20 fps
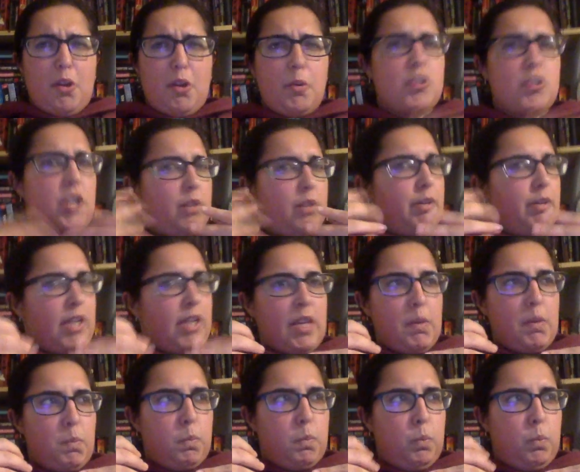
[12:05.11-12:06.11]
which I
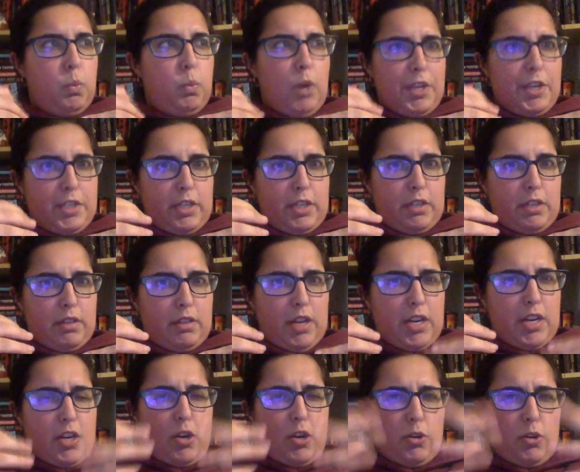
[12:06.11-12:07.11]
really I
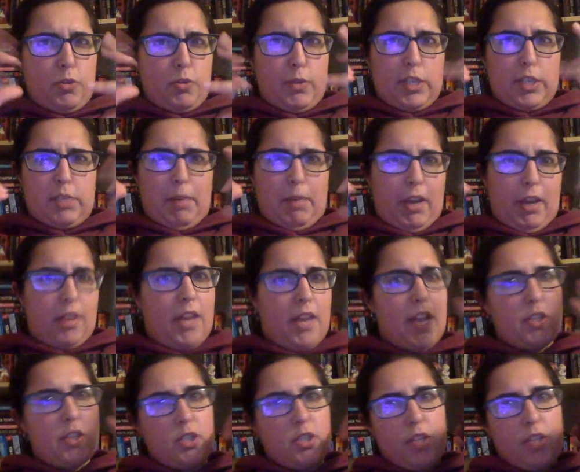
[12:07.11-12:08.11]
didn't know to expect
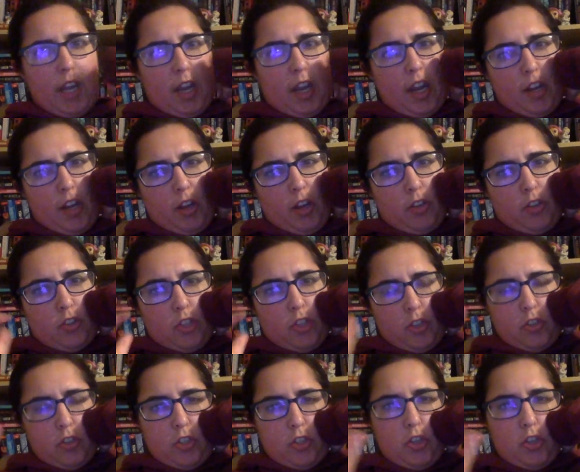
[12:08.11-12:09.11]
that, so that kind of
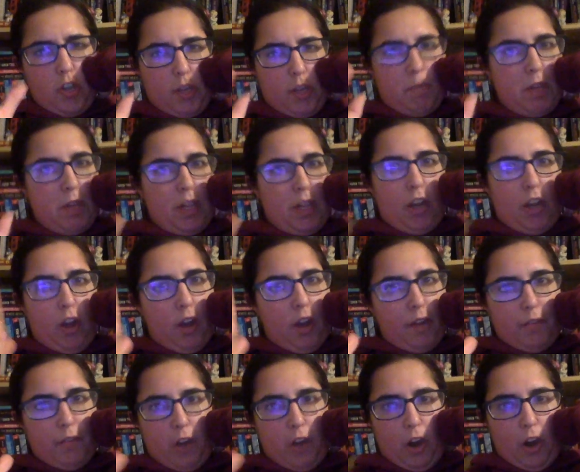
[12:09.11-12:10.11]
took me like
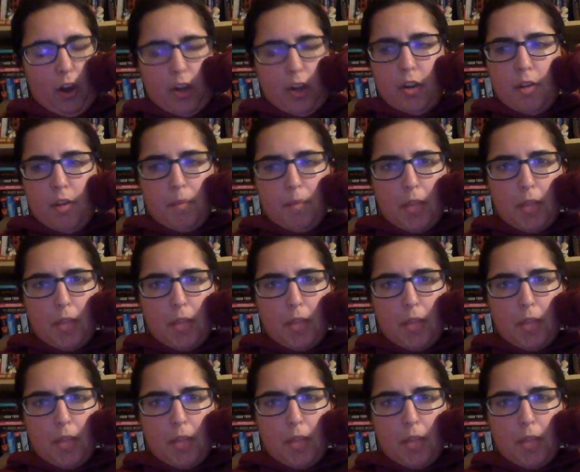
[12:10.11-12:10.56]
off guard.